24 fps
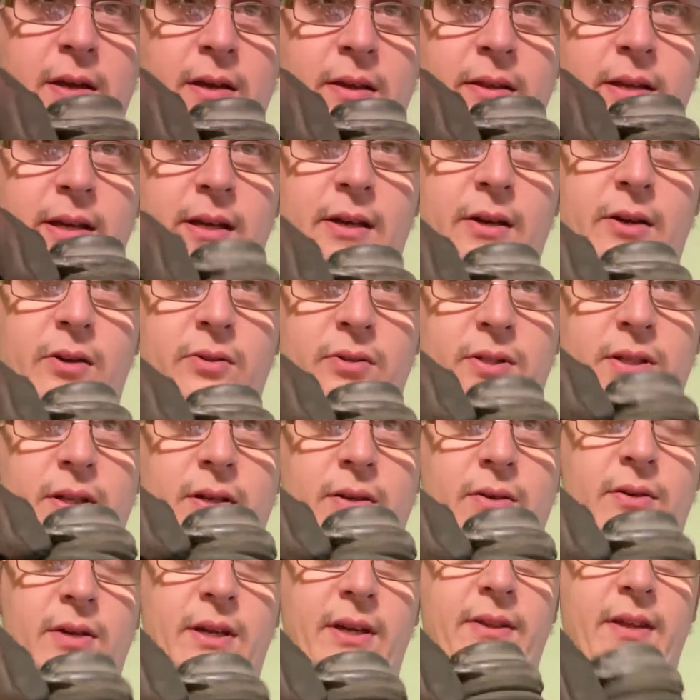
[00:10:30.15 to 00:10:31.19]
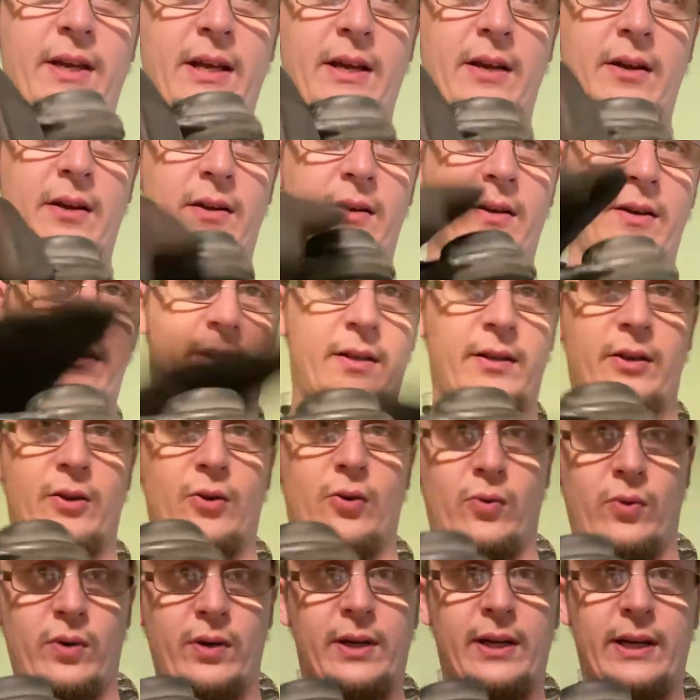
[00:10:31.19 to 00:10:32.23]
That goes underneath here, and then
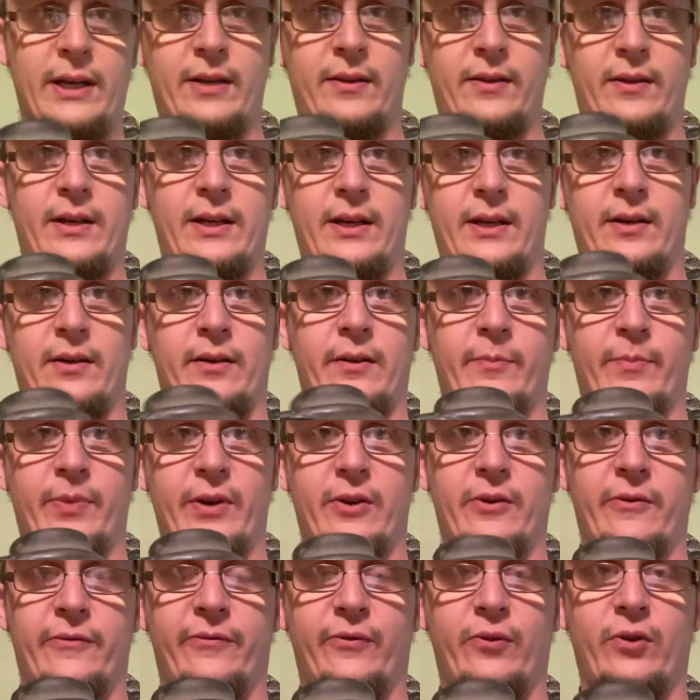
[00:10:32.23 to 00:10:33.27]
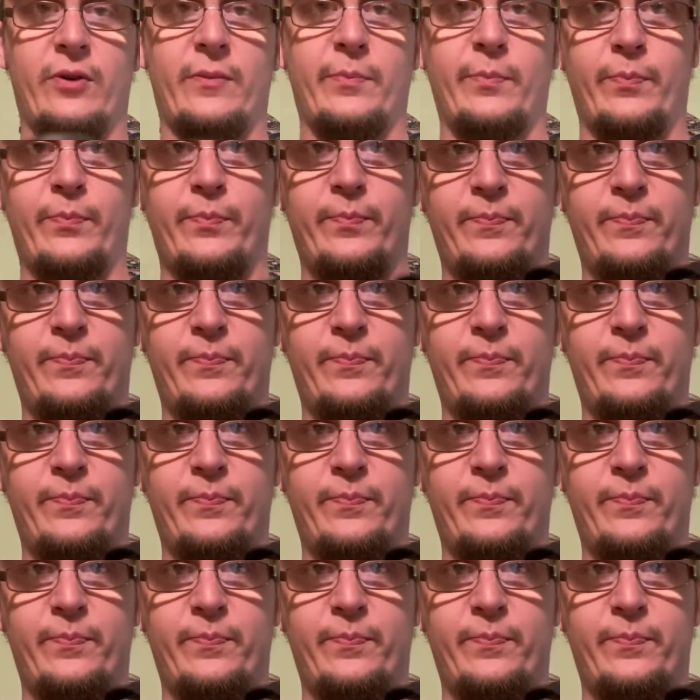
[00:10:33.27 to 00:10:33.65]
you'll hit the end of the pickle fork